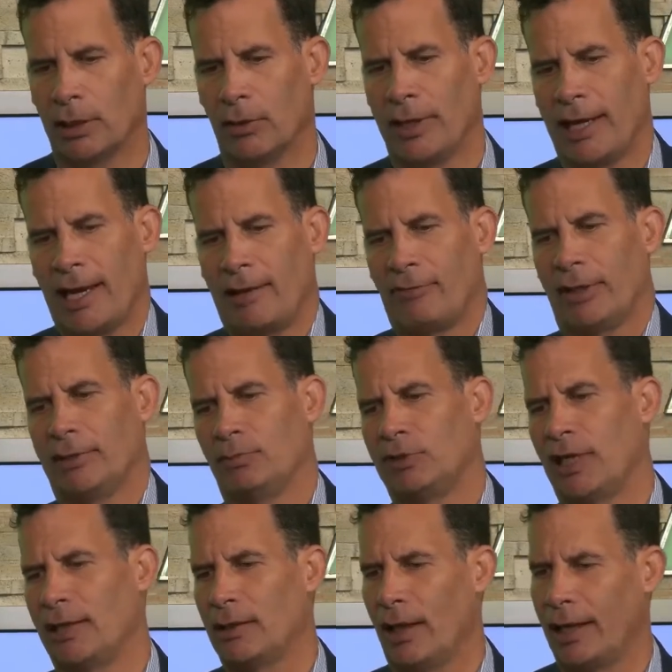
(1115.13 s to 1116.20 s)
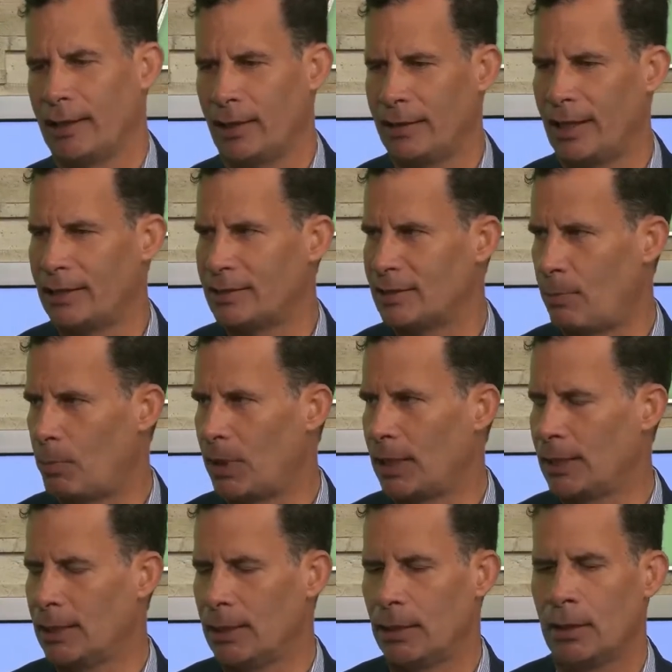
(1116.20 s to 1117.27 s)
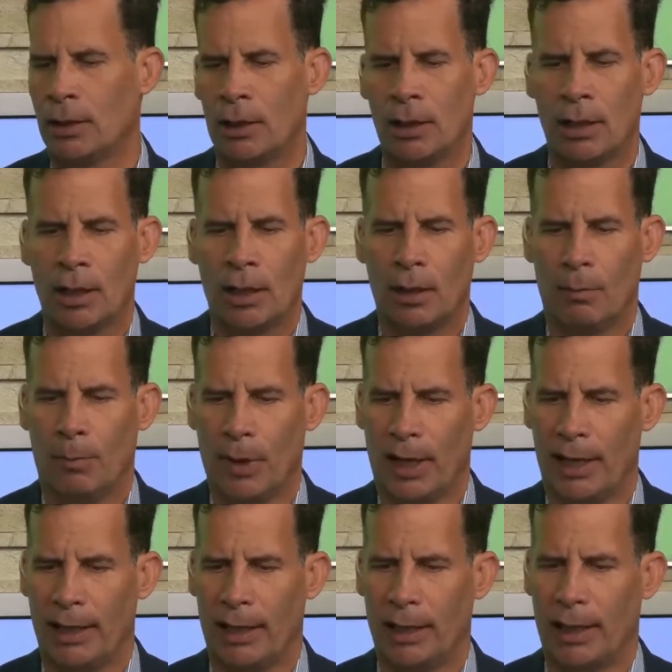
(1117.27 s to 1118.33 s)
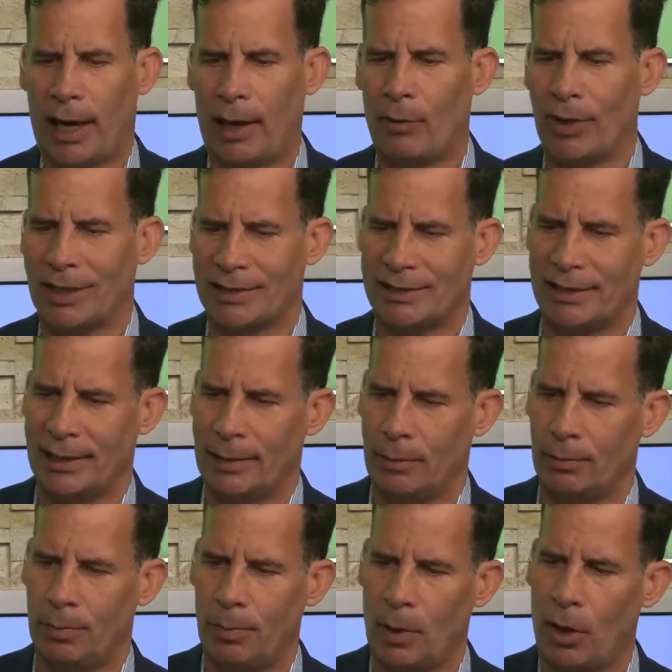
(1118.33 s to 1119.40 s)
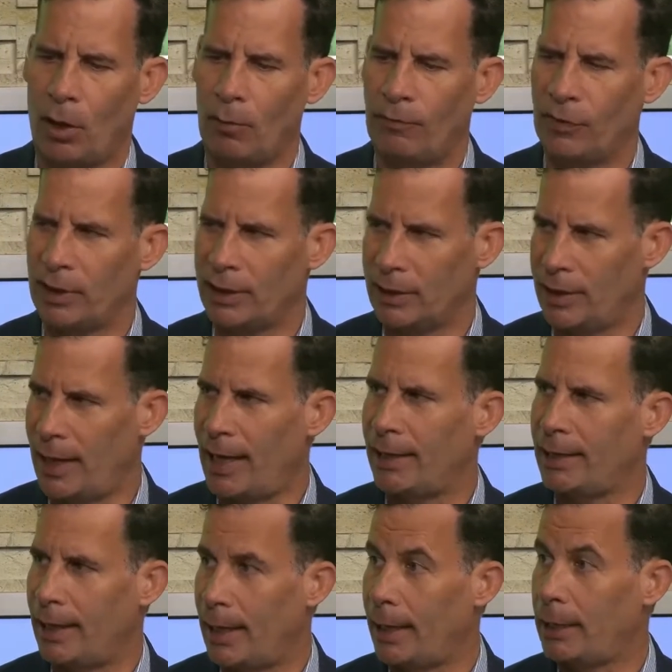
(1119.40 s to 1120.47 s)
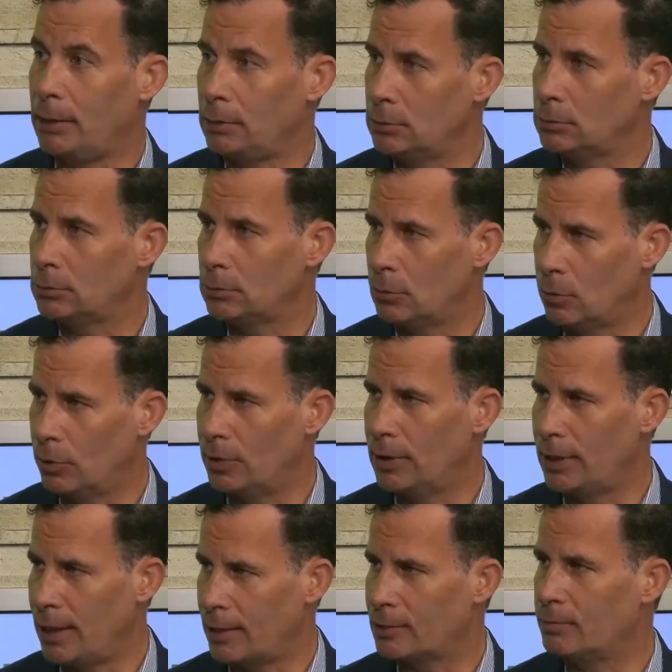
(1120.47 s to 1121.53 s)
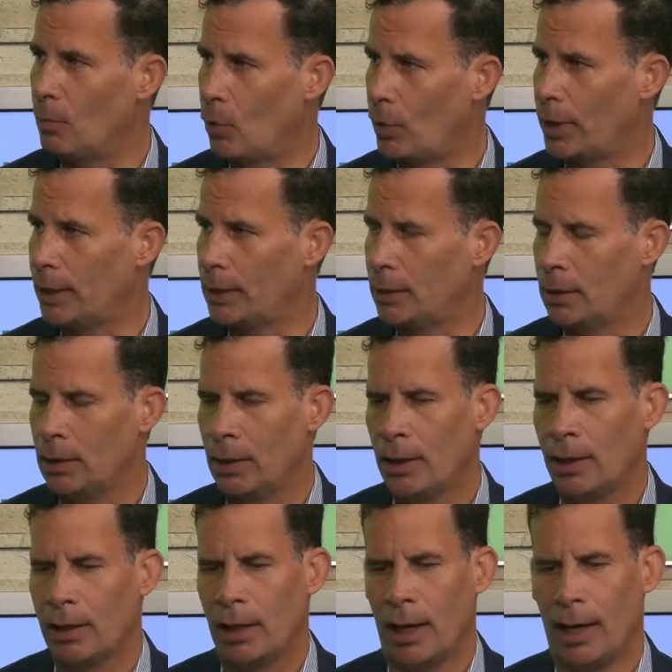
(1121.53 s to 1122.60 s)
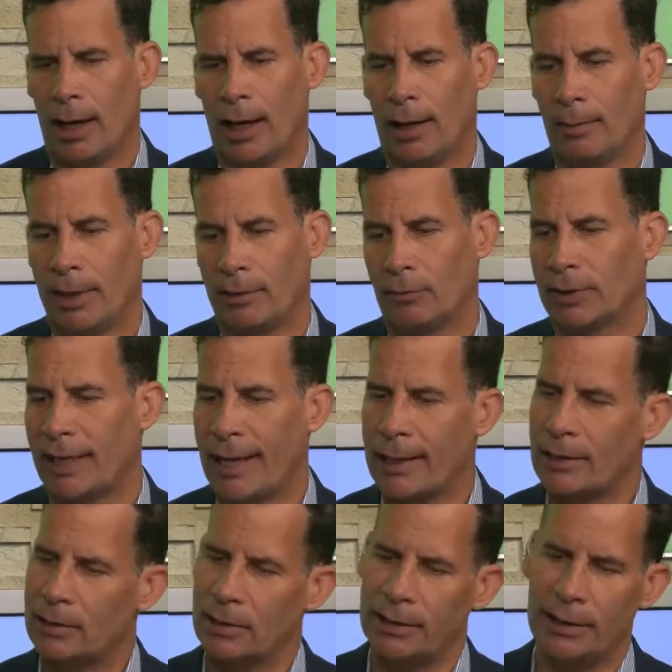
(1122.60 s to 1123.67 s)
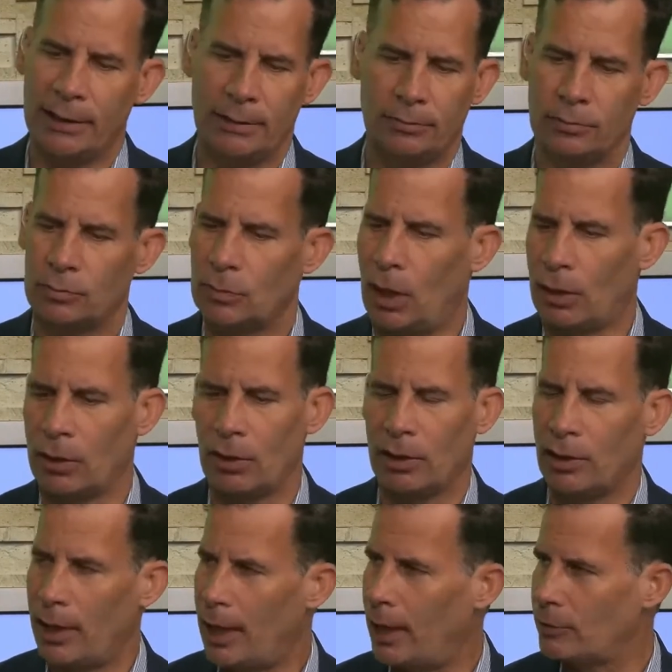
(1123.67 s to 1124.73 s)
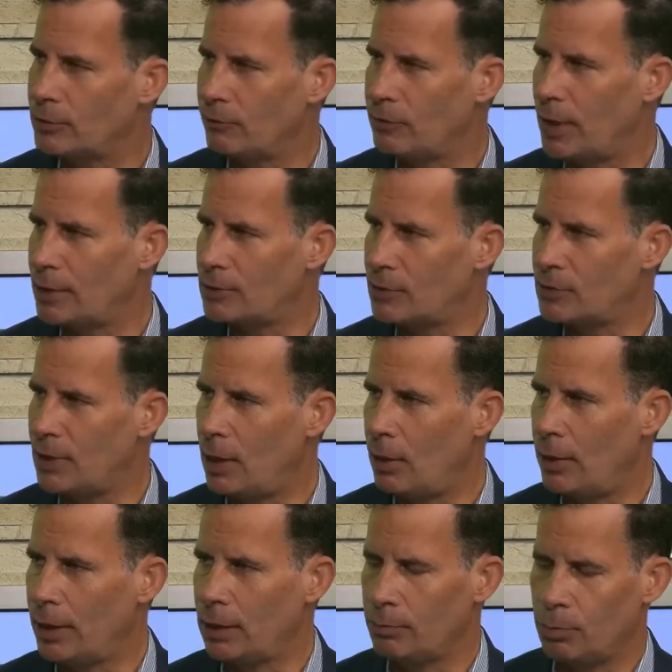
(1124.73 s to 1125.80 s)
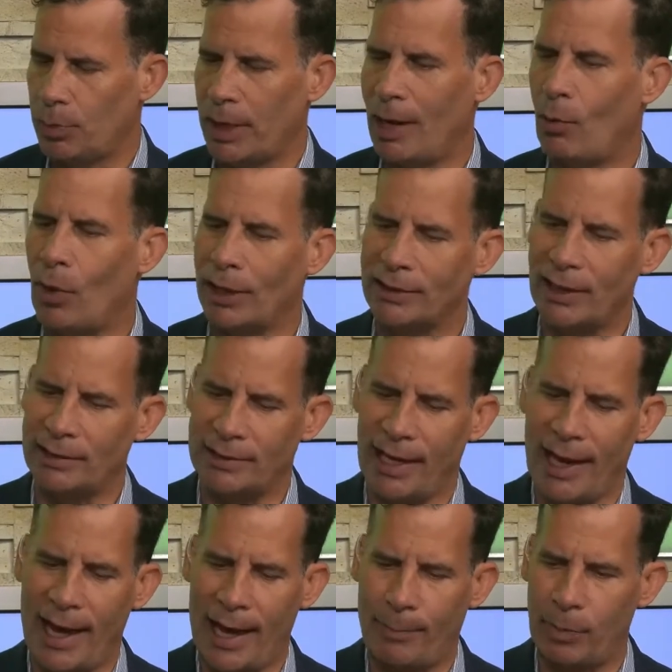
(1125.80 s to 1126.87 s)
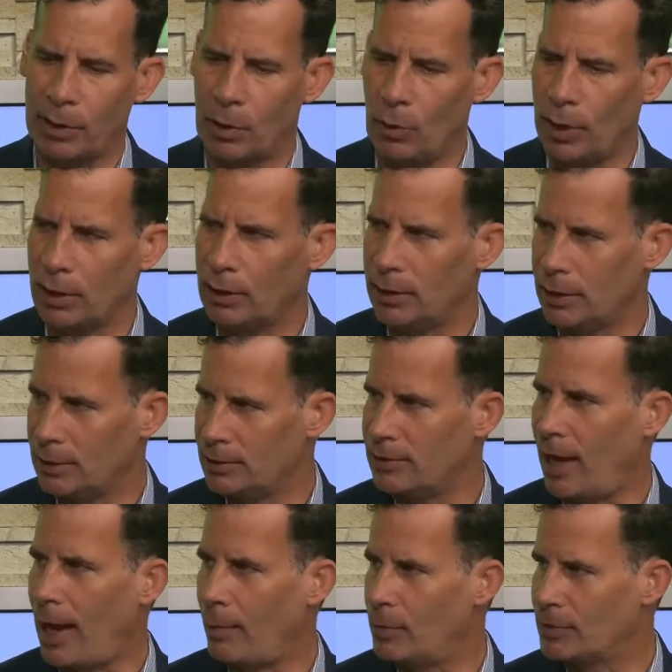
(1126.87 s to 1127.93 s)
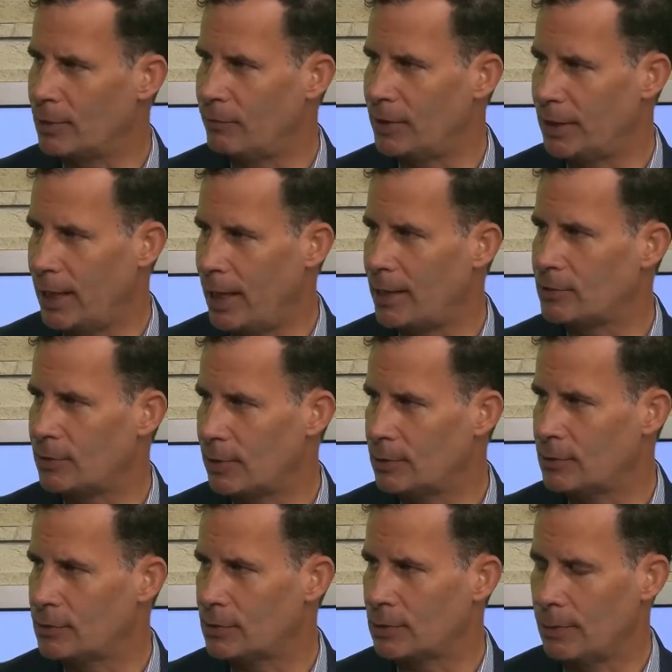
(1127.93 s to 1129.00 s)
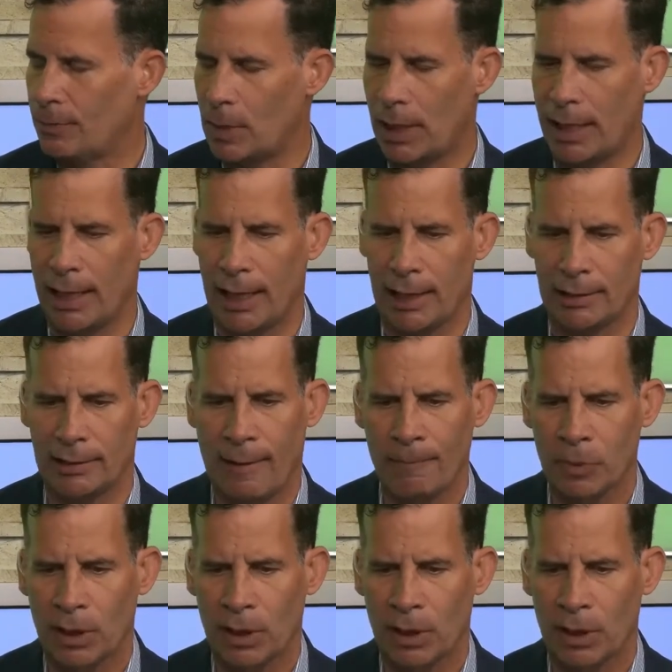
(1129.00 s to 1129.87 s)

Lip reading: They have a deadline on that subpoena, but I want to see them hopefully that night or the next morning. And candidly, I'll go to their house if necessary, but I want that to happen quickly because time is of the essence. And